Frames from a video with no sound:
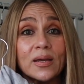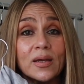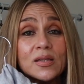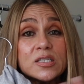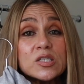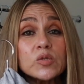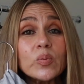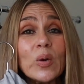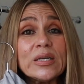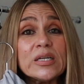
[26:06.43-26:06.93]

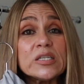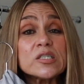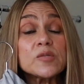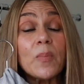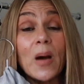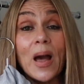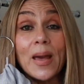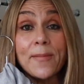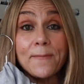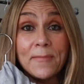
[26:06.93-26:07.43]
This one is
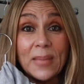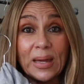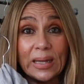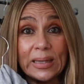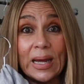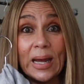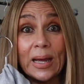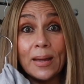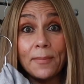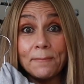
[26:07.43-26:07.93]
by
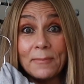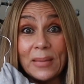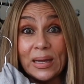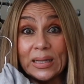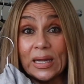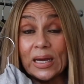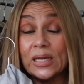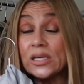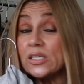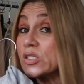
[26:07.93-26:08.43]
MELA.
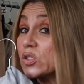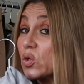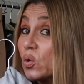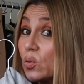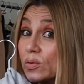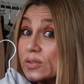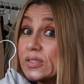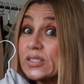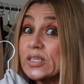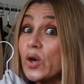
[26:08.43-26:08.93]
MELA is
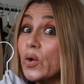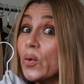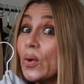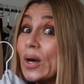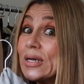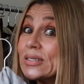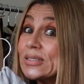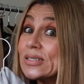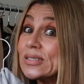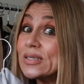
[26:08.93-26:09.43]
also
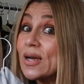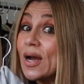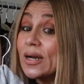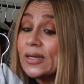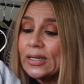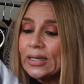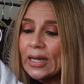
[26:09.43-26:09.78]
a designer